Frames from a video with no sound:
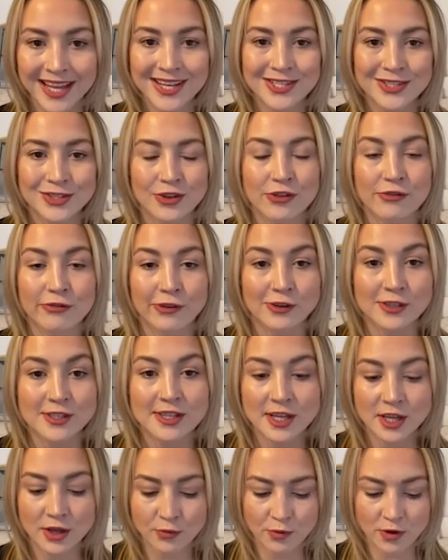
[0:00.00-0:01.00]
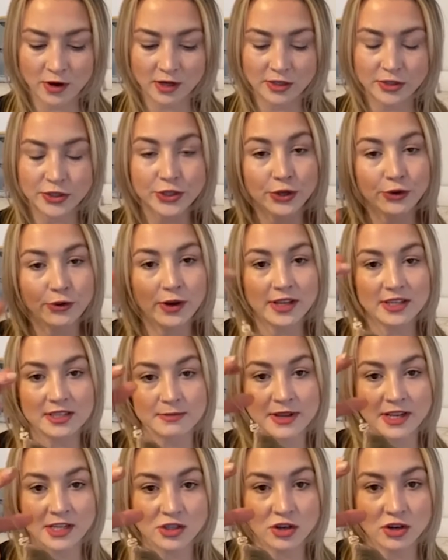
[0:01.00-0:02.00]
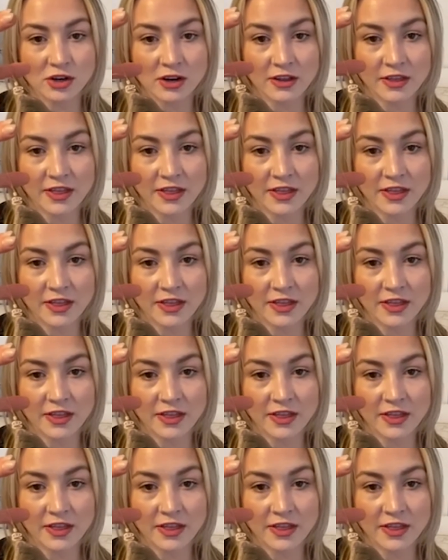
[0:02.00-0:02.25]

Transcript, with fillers: So the first thing you want to do is make sure